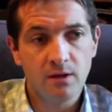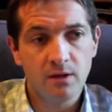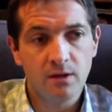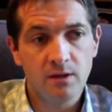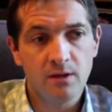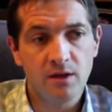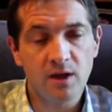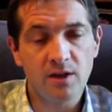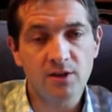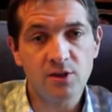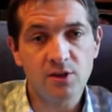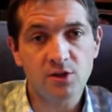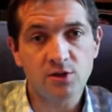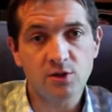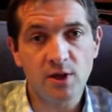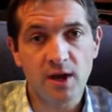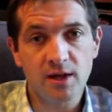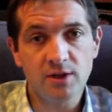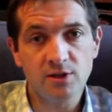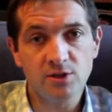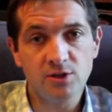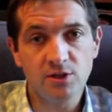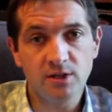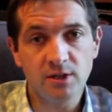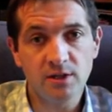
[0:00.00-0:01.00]
The other
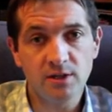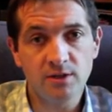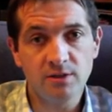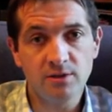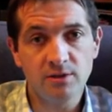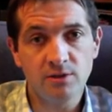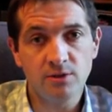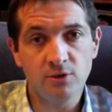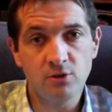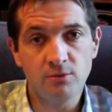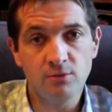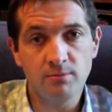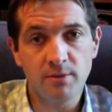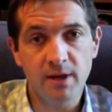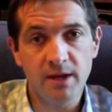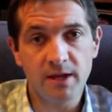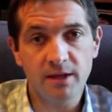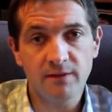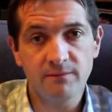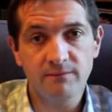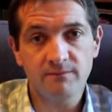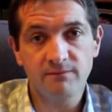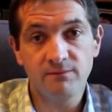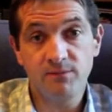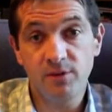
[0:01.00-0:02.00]
strategy is to make
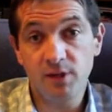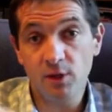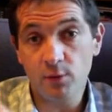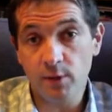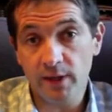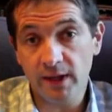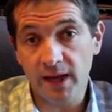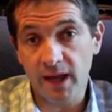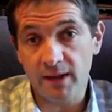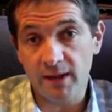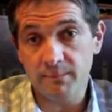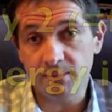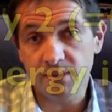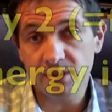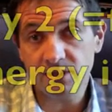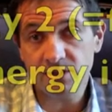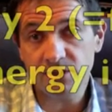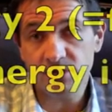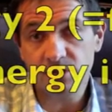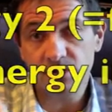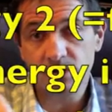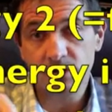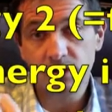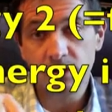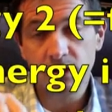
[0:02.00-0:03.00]
fewer
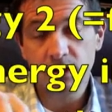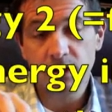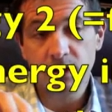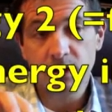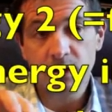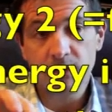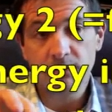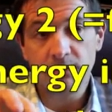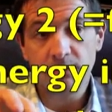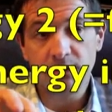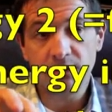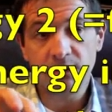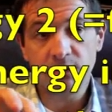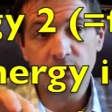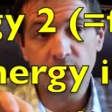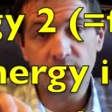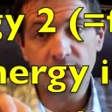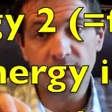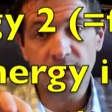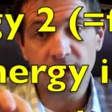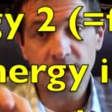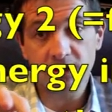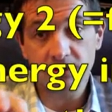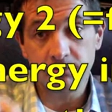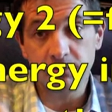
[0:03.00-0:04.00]
gametes, but to
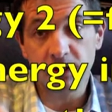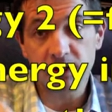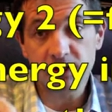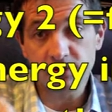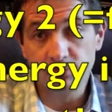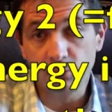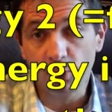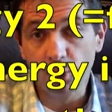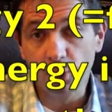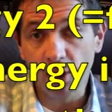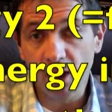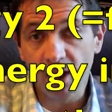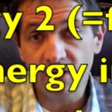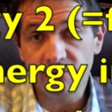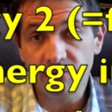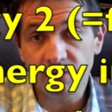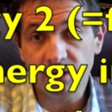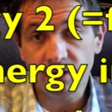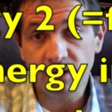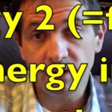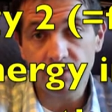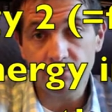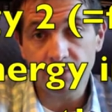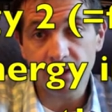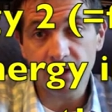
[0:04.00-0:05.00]
invest much more
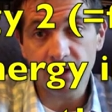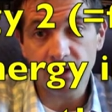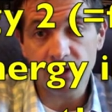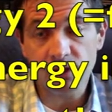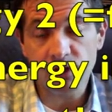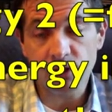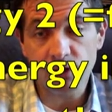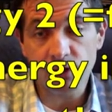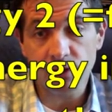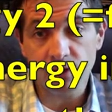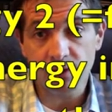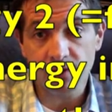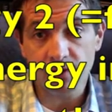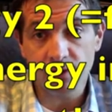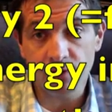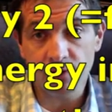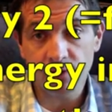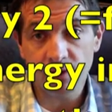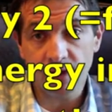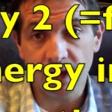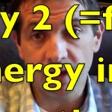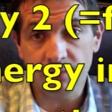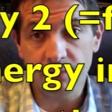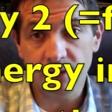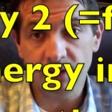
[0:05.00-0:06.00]
effort in making sure that those
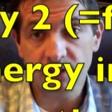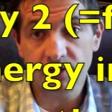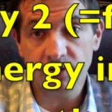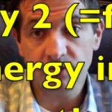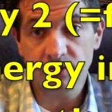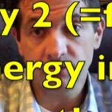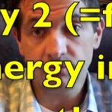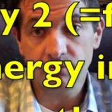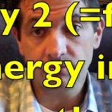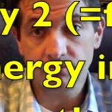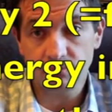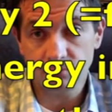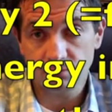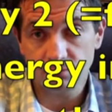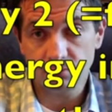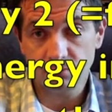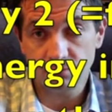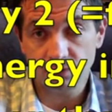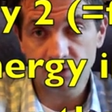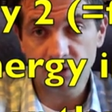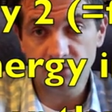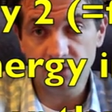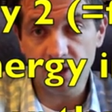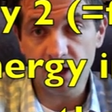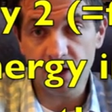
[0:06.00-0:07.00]
gametes
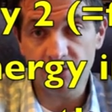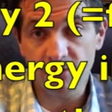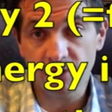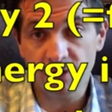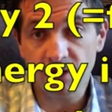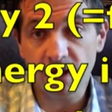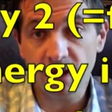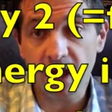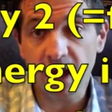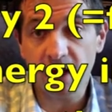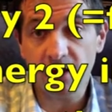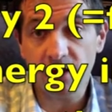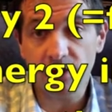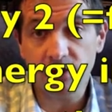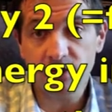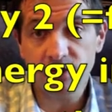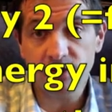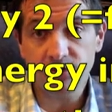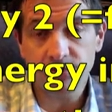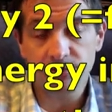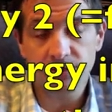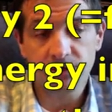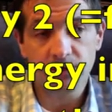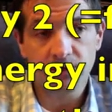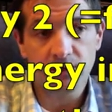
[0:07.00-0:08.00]
survive into adults.
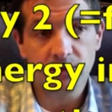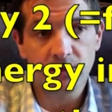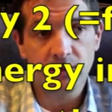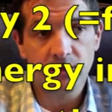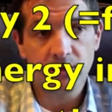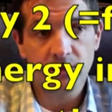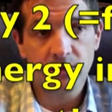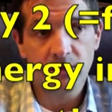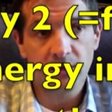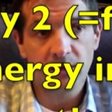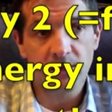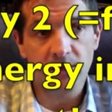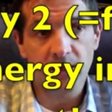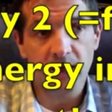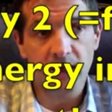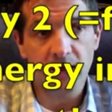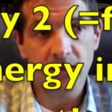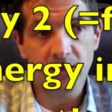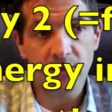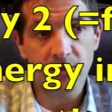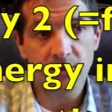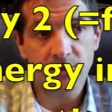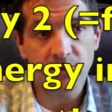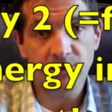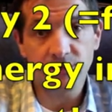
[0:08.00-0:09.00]
And that
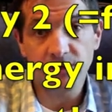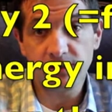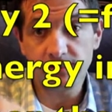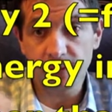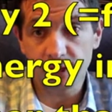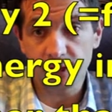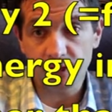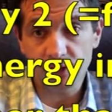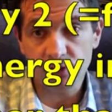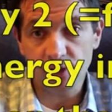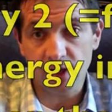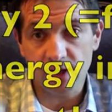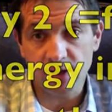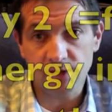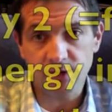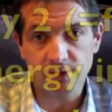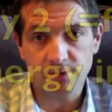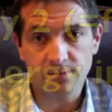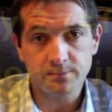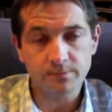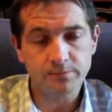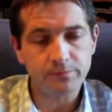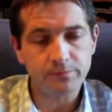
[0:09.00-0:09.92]
is the female strategy.